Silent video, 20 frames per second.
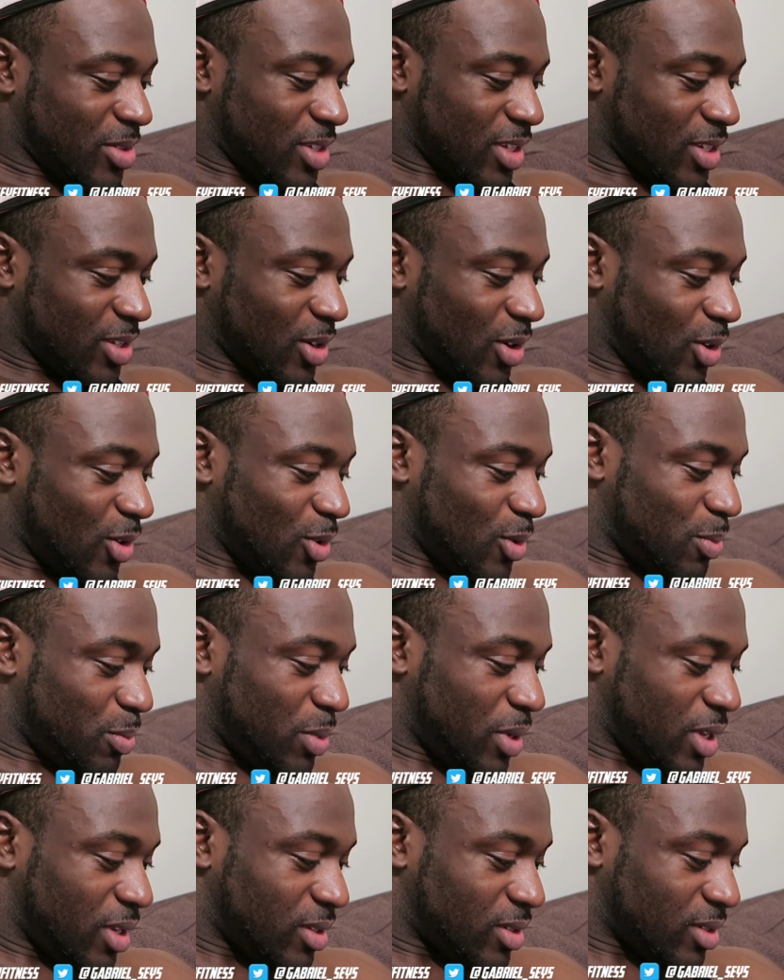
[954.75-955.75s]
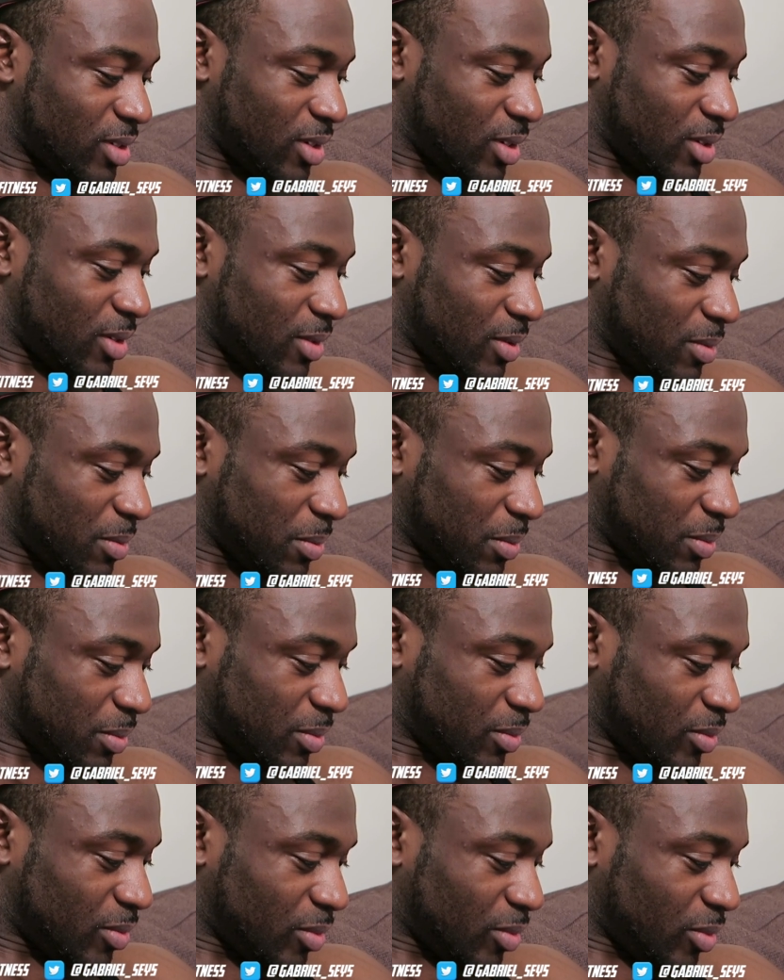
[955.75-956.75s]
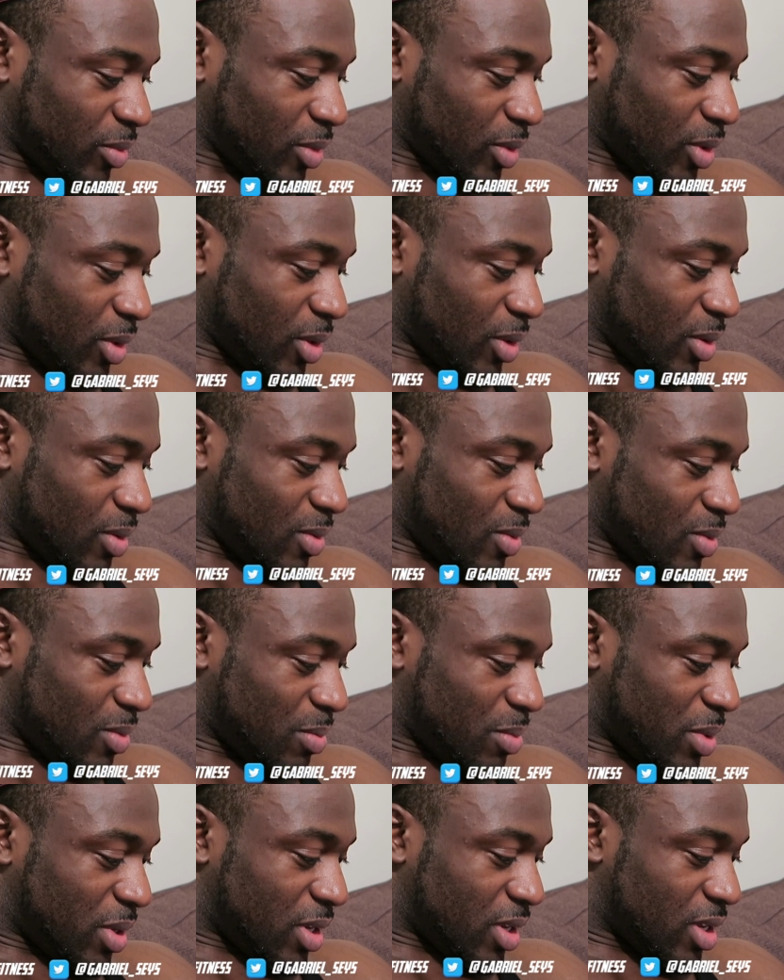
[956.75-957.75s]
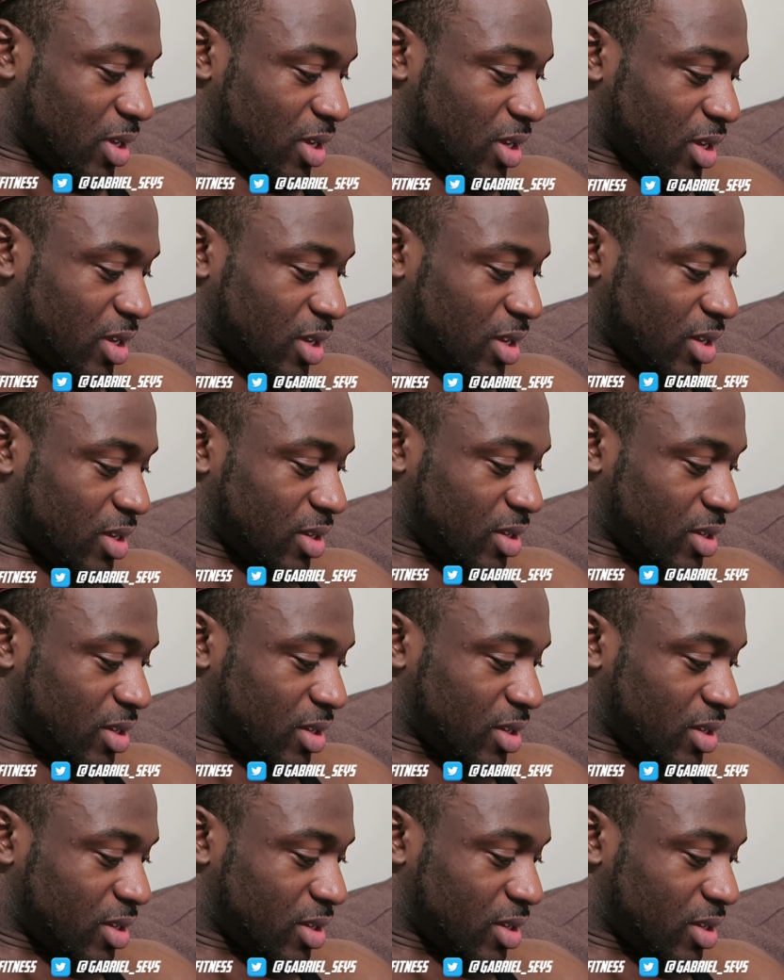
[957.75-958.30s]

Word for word: This whole pizza would be